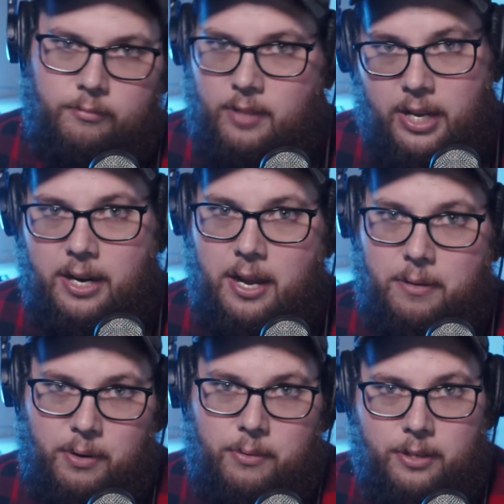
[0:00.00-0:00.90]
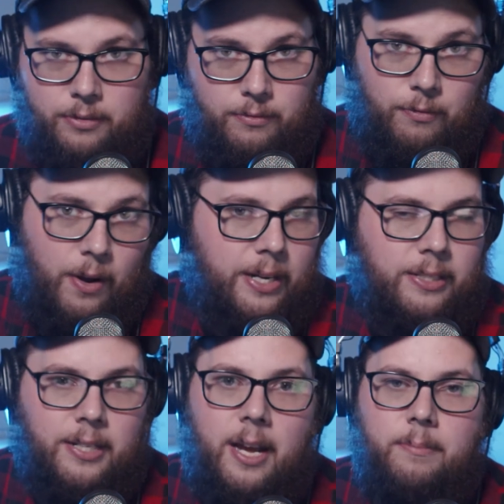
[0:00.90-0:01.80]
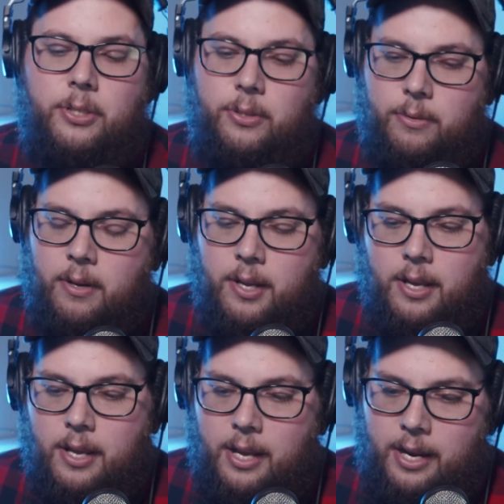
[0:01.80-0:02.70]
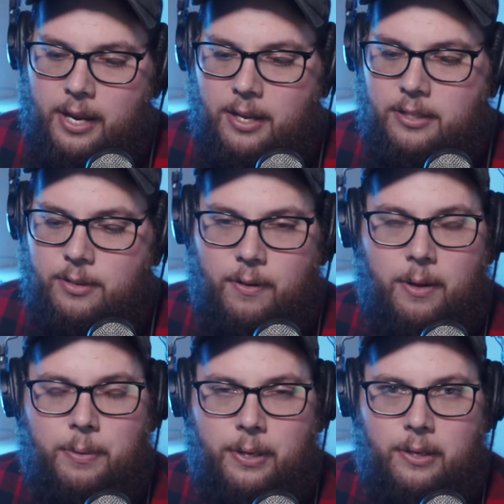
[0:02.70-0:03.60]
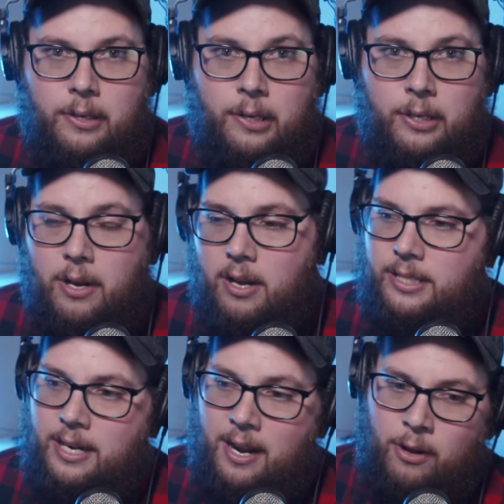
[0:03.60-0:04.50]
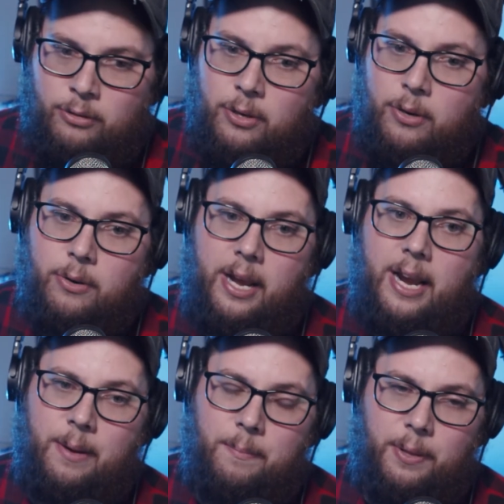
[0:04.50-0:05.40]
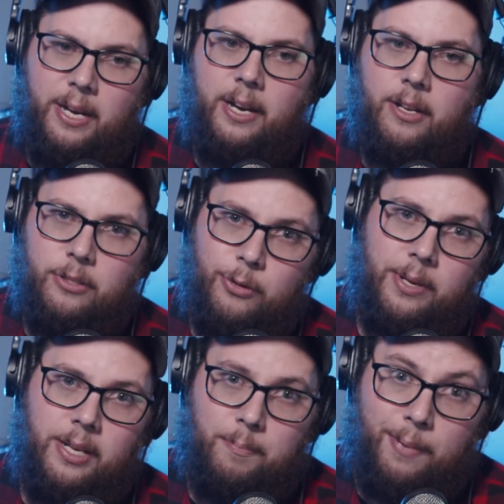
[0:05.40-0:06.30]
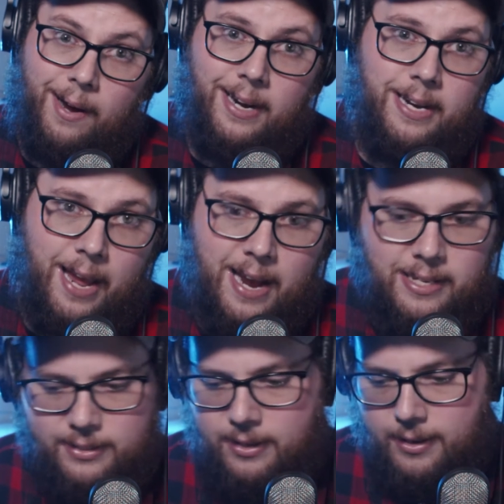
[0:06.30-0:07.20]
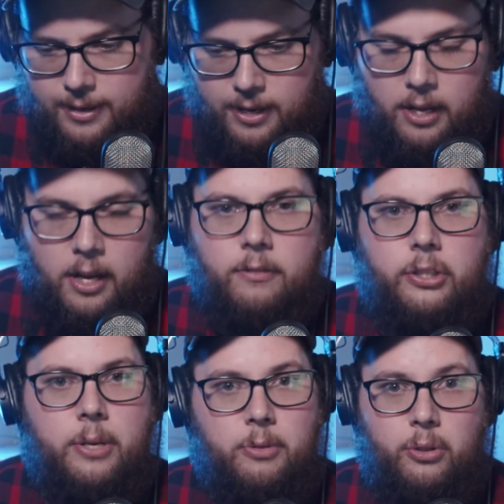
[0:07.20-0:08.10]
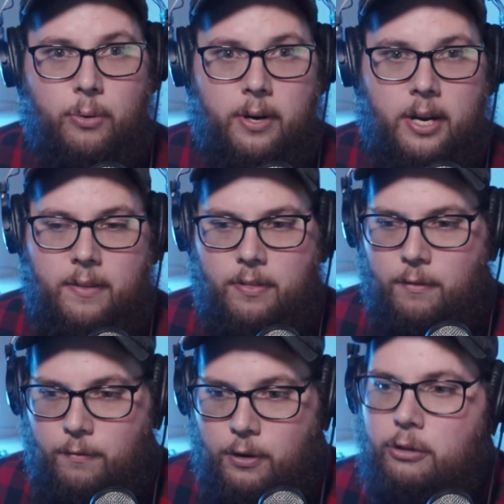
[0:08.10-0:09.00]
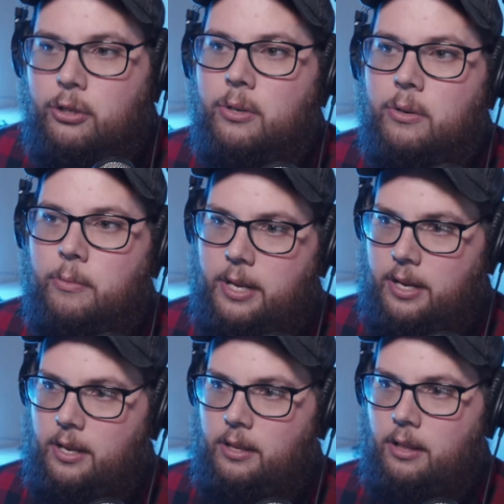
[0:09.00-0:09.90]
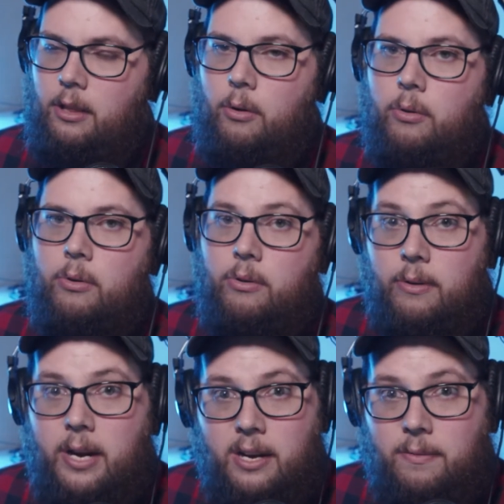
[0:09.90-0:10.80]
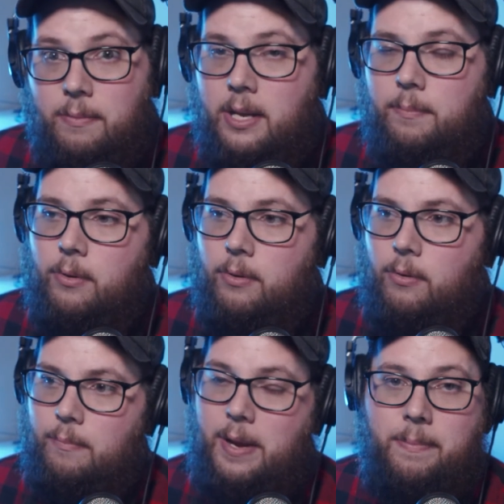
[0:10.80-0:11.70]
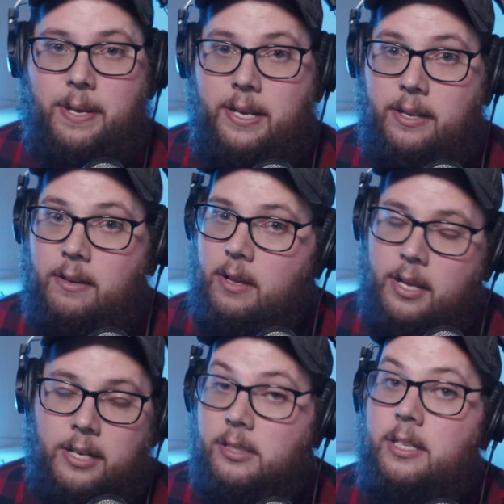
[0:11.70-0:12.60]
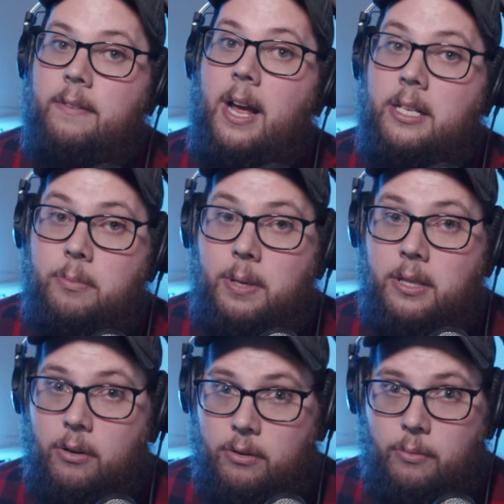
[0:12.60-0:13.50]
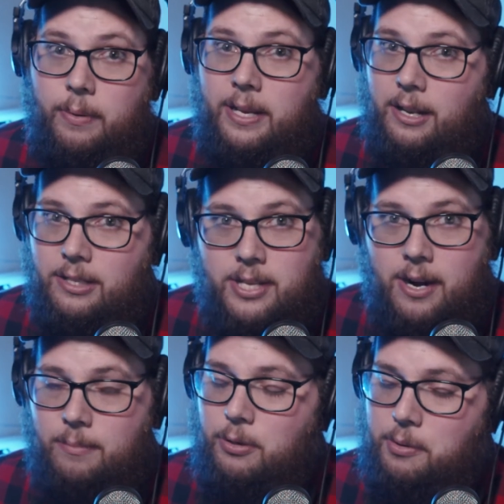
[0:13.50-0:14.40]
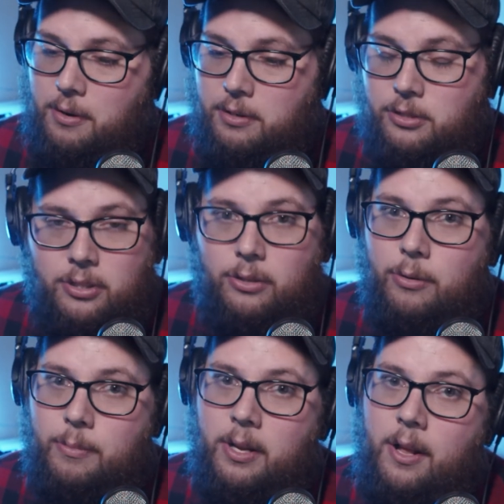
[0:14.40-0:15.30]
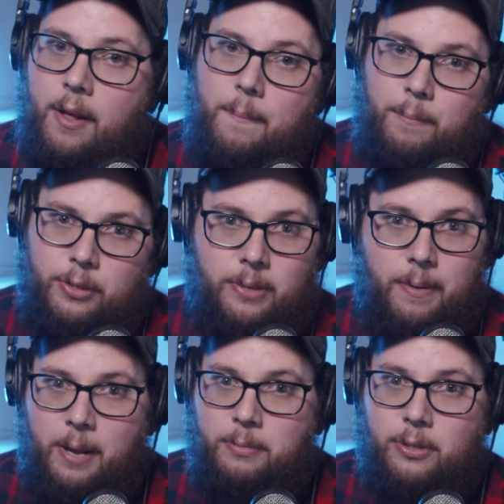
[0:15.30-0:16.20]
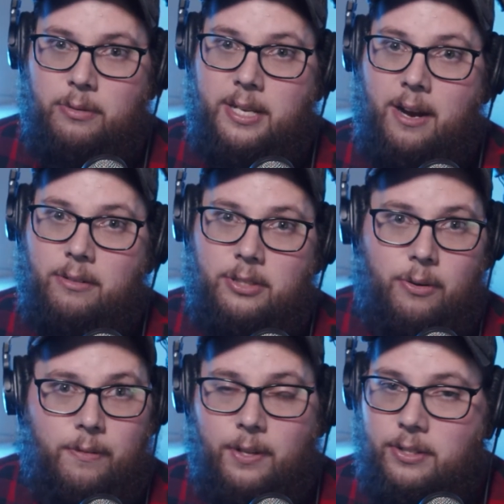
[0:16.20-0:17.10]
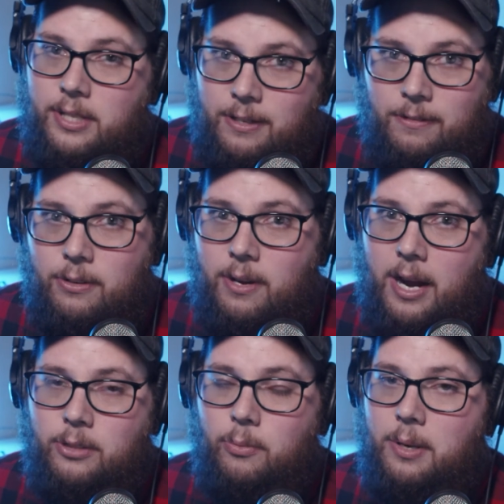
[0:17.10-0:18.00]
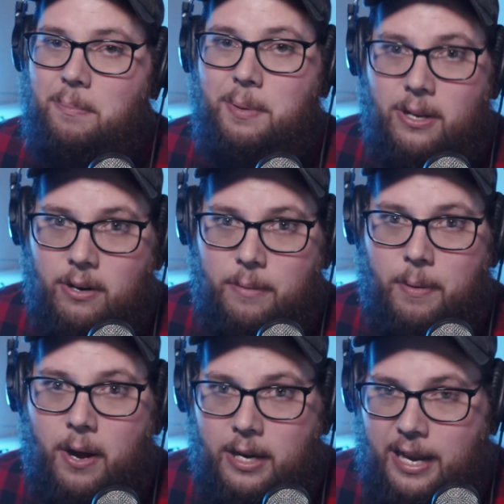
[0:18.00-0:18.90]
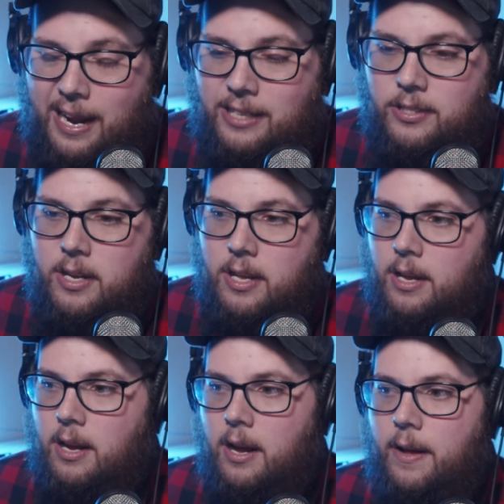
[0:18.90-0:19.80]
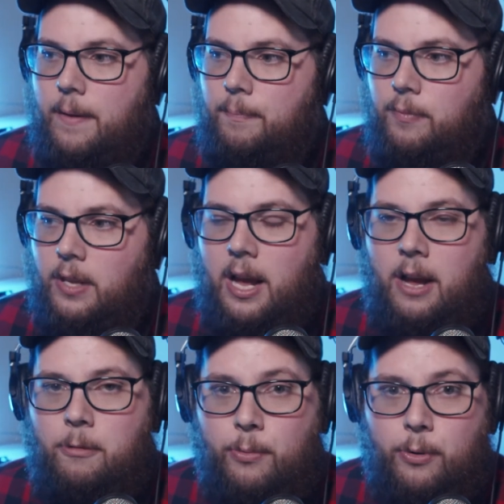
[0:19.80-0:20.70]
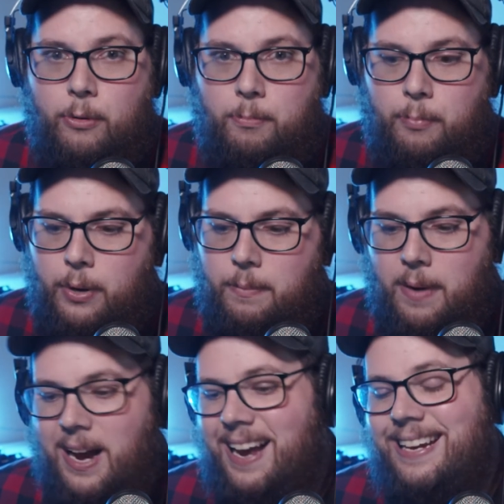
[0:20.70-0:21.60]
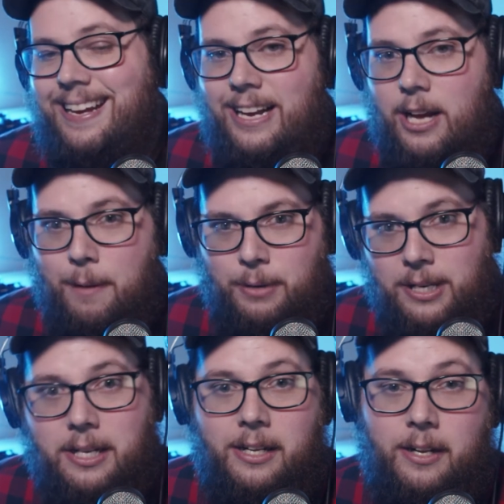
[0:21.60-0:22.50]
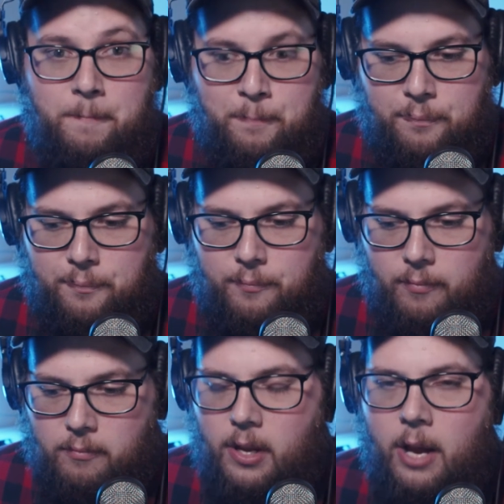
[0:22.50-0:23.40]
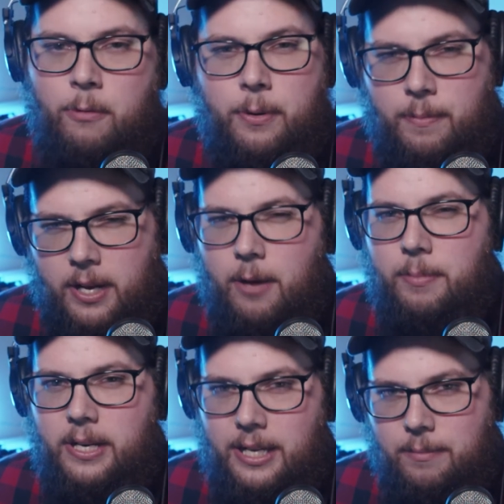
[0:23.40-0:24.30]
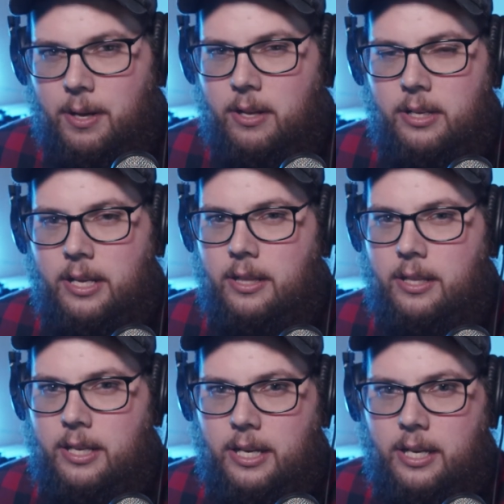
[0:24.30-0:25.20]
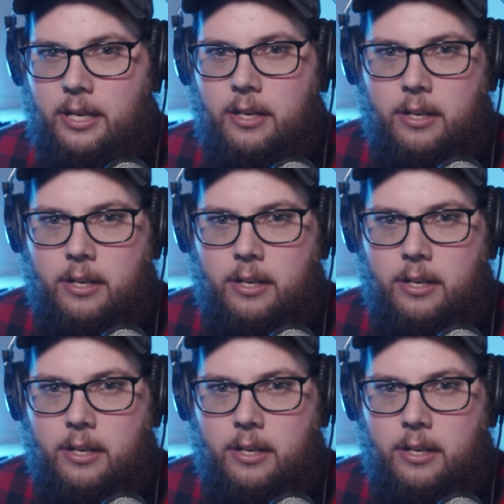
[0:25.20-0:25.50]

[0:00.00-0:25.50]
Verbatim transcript: getting out my rut and finding time to and developing good content. I also am planning on doing a podcast of some sort in the future with local creative people. Maybe doesn't even have to be local. We can get it set up doing it on Zoom, put some episodes out. So if there's any of you guys want to be on a podcast, um, I will put my company. I will put my company email in the